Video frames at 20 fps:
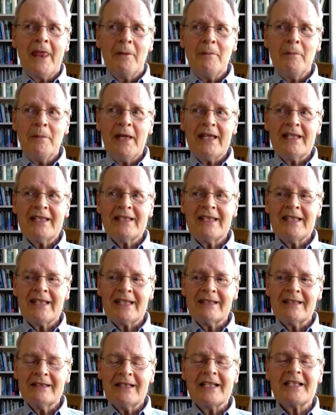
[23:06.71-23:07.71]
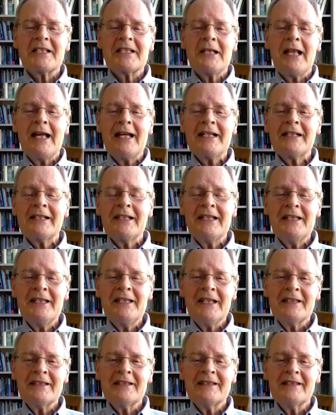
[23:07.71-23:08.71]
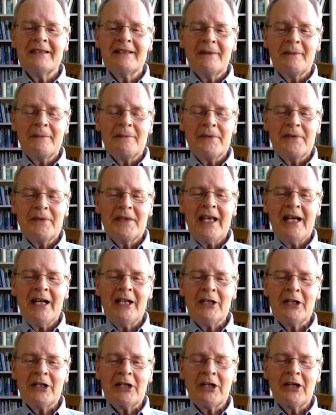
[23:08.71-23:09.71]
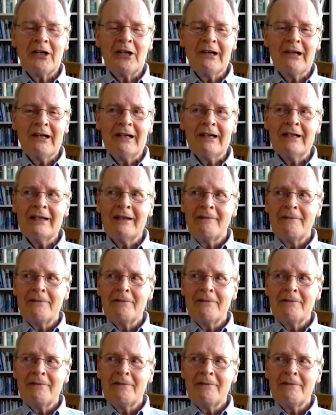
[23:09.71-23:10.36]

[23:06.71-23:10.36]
makes it less likely that they'll occur